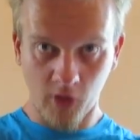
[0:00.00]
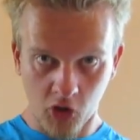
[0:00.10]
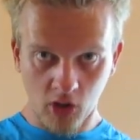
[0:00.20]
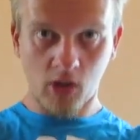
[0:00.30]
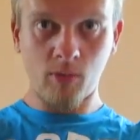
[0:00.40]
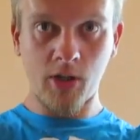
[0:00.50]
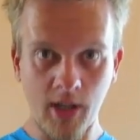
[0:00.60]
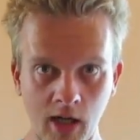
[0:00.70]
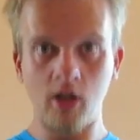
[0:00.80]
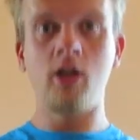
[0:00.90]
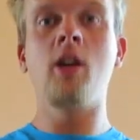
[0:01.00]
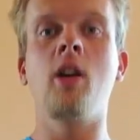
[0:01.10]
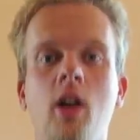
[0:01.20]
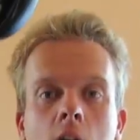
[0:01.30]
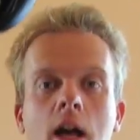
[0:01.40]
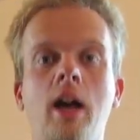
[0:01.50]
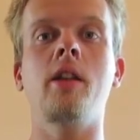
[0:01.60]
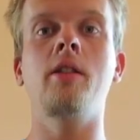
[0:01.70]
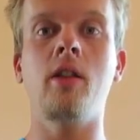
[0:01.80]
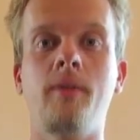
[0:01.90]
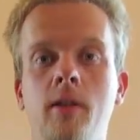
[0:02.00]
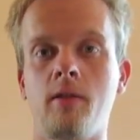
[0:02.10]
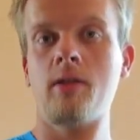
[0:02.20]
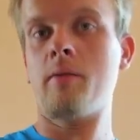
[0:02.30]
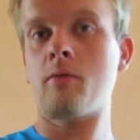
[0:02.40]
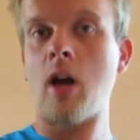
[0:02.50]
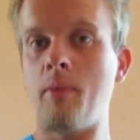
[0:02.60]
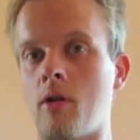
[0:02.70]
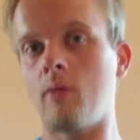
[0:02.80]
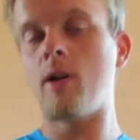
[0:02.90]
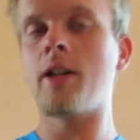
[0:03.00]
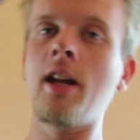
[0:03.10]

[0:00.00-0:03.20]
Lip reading: feature over there. And if you're subscribing over